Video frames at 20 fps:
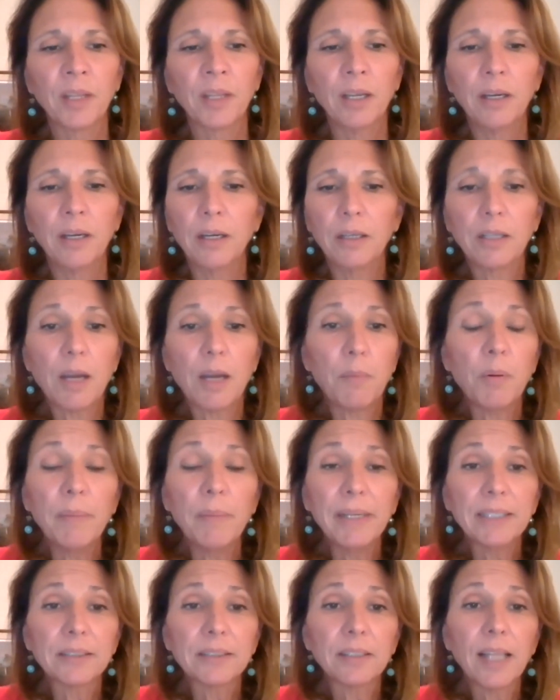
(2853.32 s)
Uh, a couple
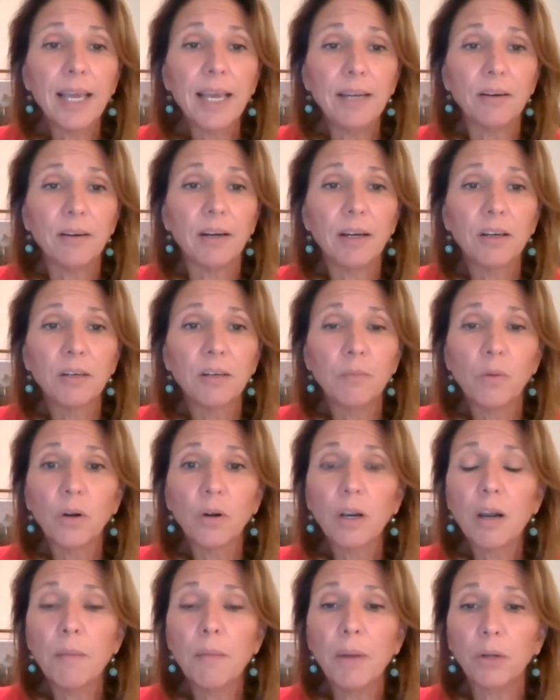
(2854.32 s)
minutes later, I heard
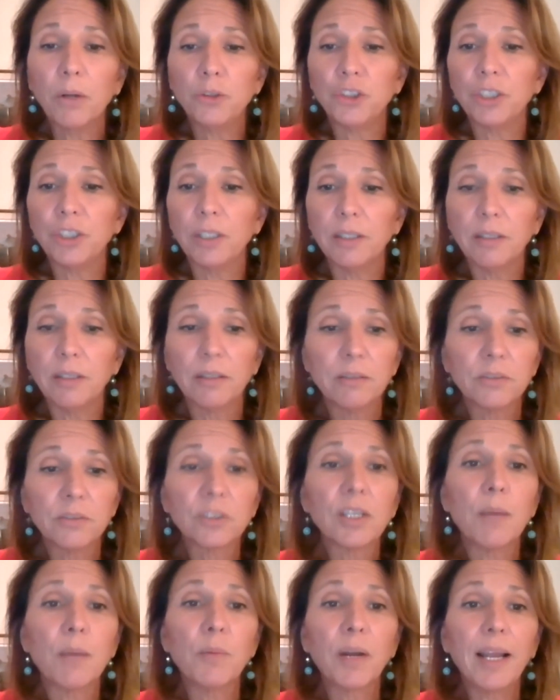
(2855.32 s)
more commotion.
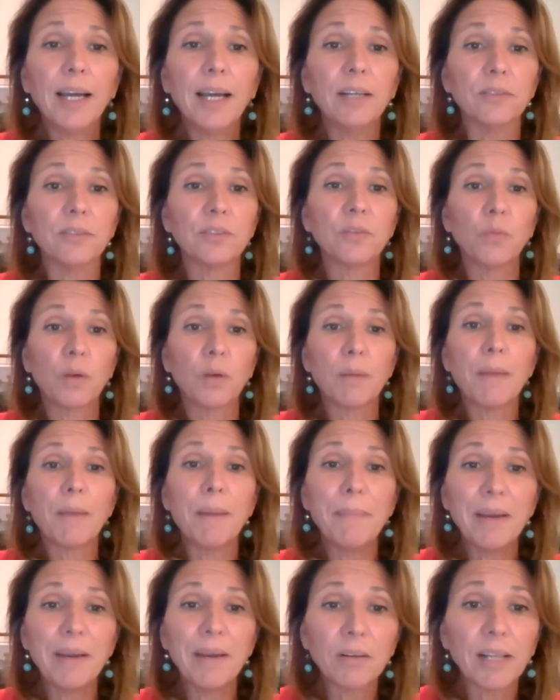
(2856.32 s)
Someone else, one of my
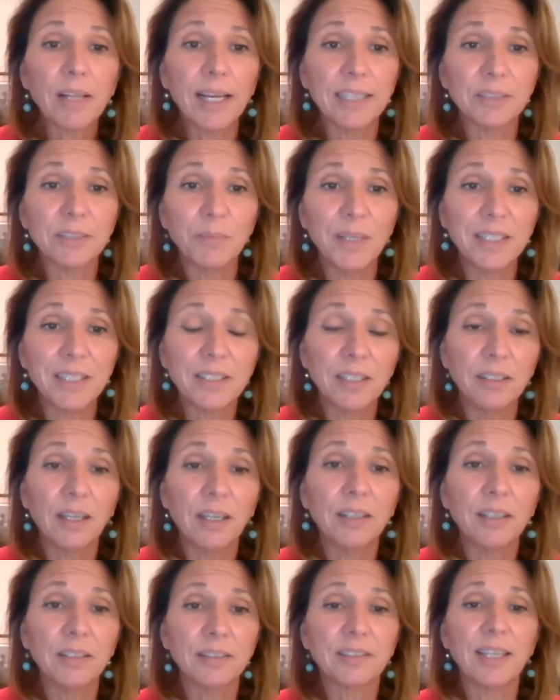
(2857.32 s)
male classmates, had
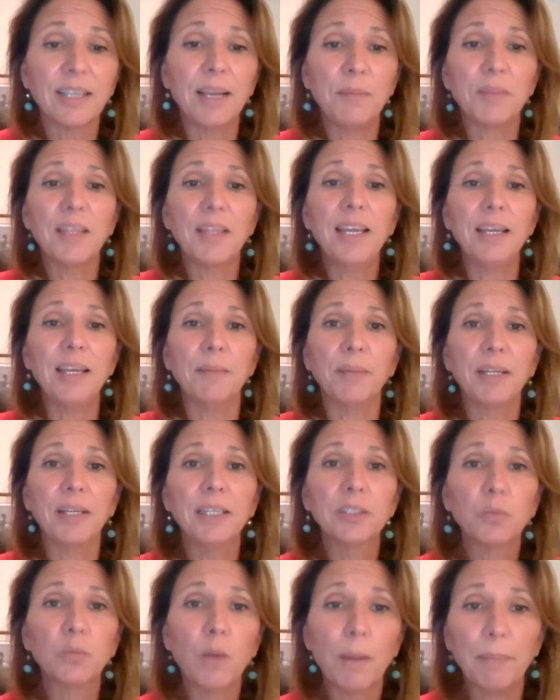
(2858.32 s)
done the same thing, but
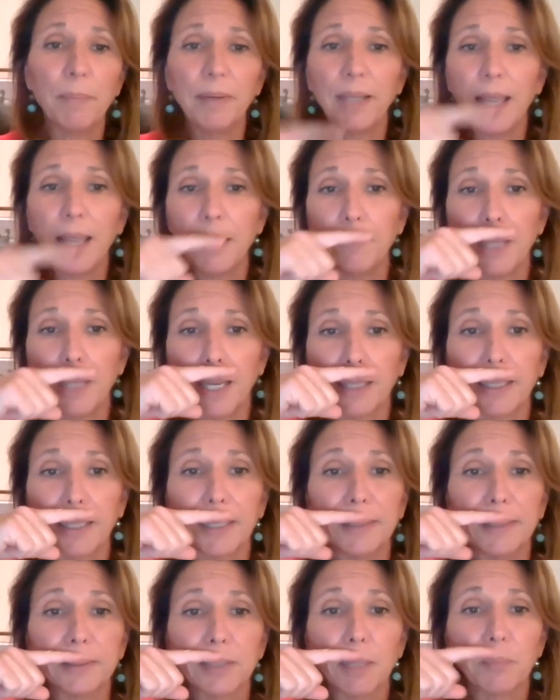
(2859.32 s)
his weapon came down
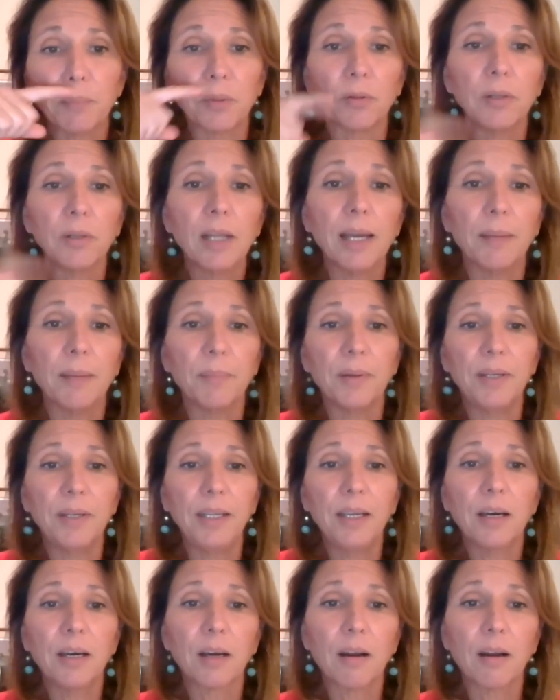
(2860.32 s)
on his upper lip and he
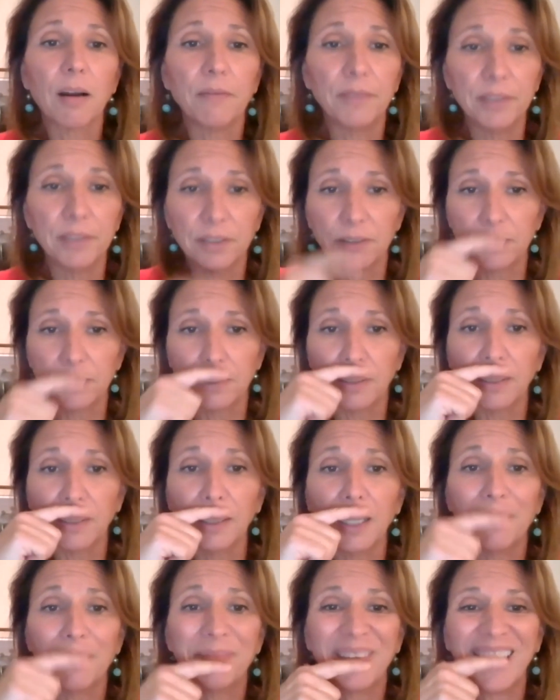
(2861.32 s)
cut off his
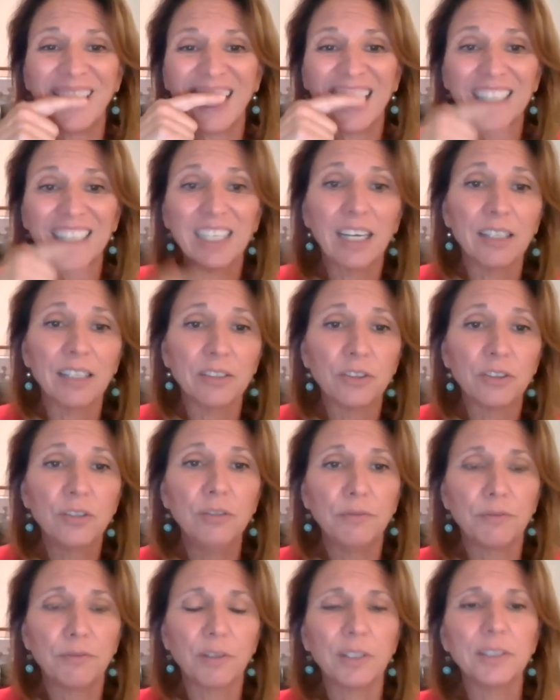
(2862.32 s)
lip and knocked out his
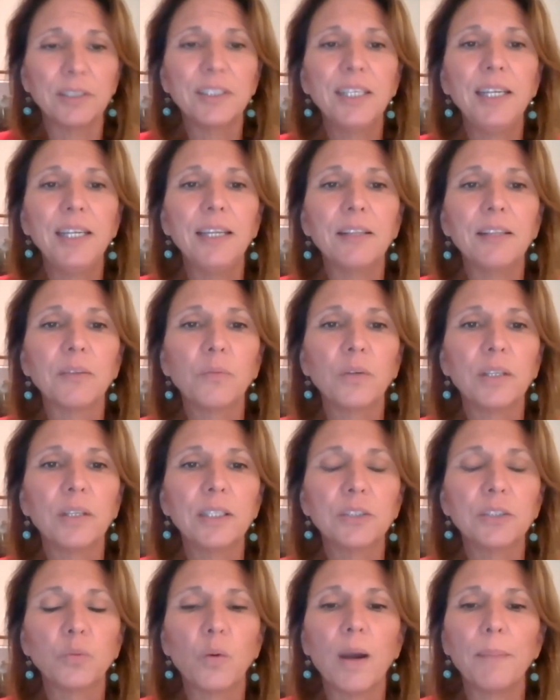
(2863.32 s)
two front teeth with
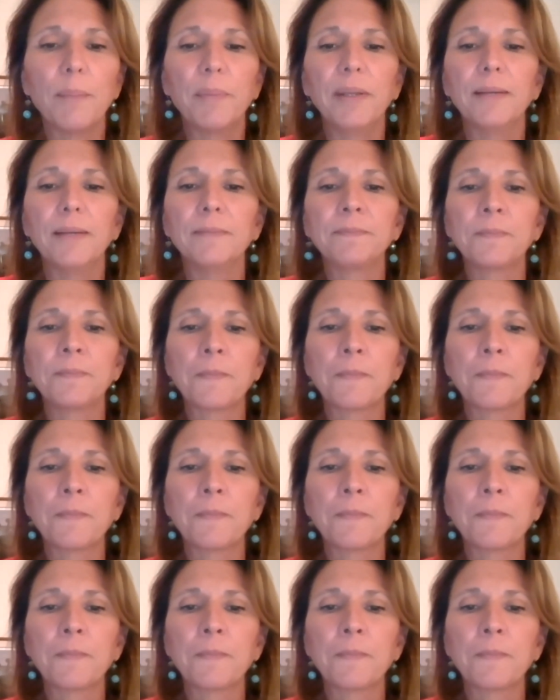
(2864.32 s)
his weapon.